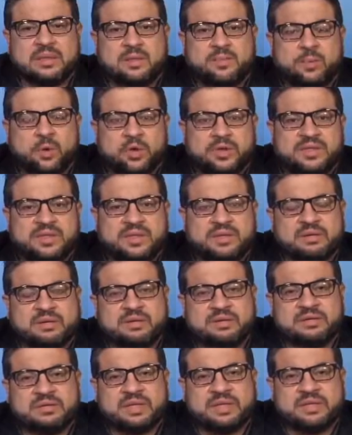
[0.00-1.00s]
point here,
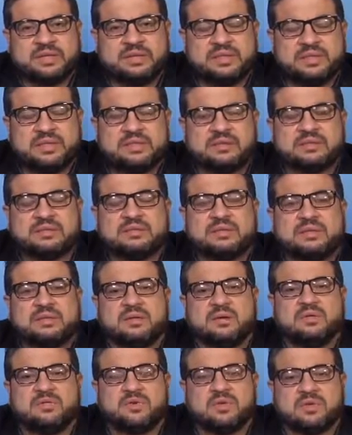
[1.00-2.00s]
is that these,
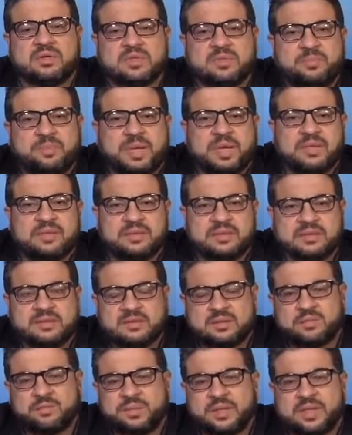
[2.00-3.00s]
of course, pale in
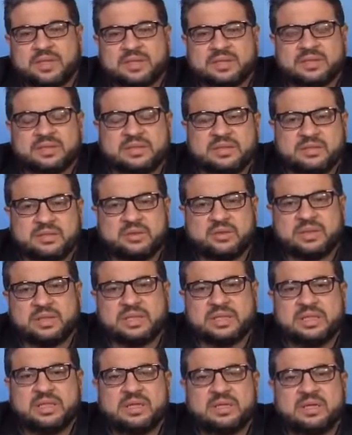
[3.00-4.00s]
comparison to
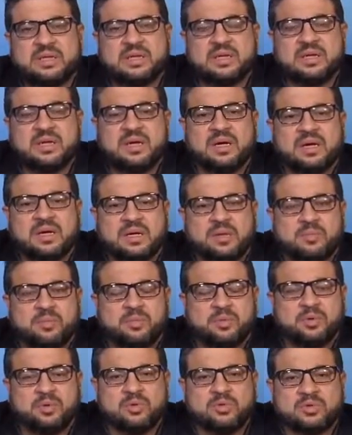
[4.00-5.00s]
the
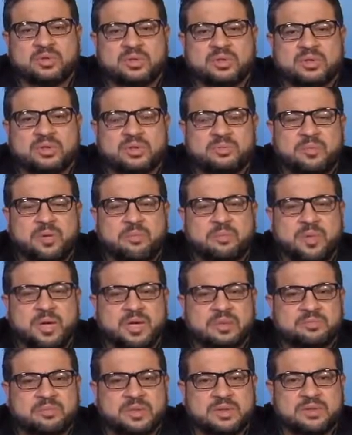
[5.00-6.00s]
brutal
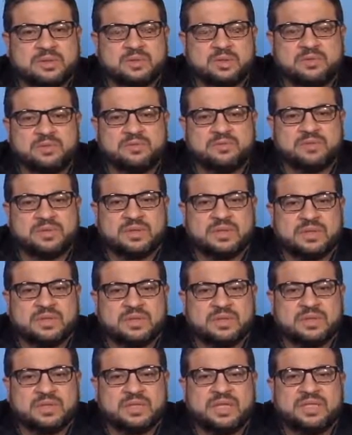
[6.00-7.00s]
bombardment of
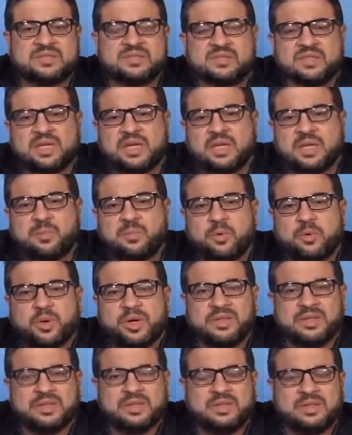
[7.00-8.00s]
Eastern Aleppo
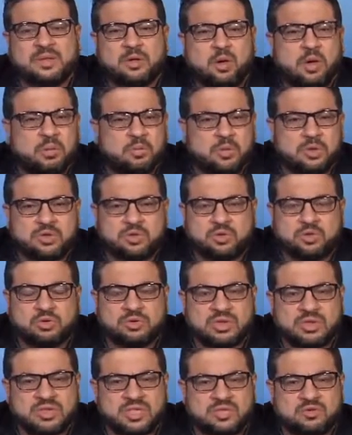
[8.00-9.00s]
and the almost
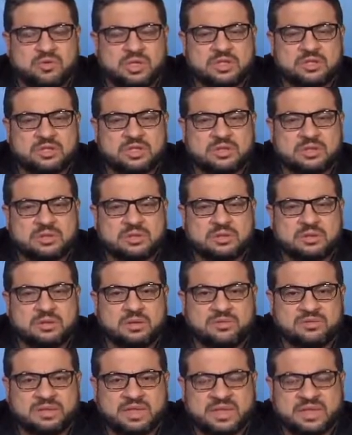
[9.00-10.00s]
total destruction
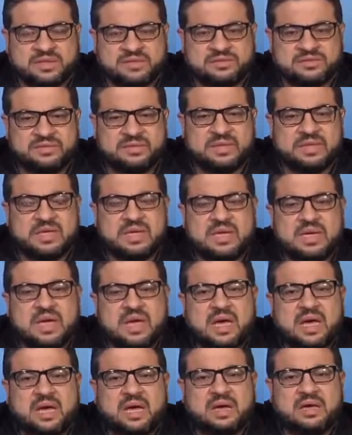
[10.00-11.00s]
of life.
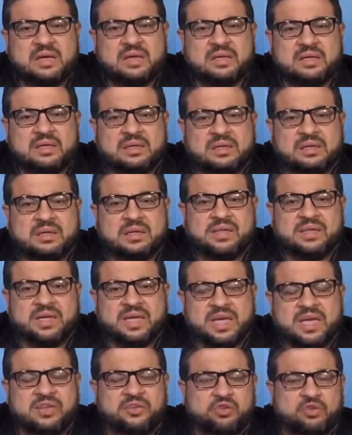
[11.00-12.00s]

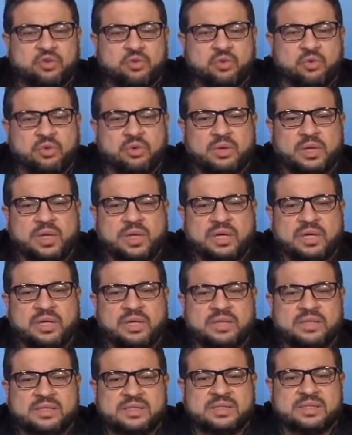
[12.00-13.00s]
The issue
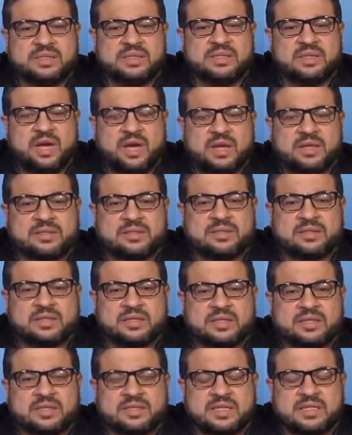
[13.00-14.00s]
is not
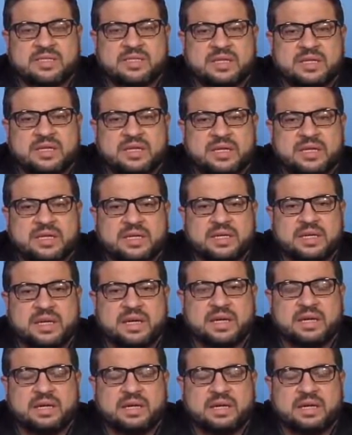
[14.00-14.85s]
necessarily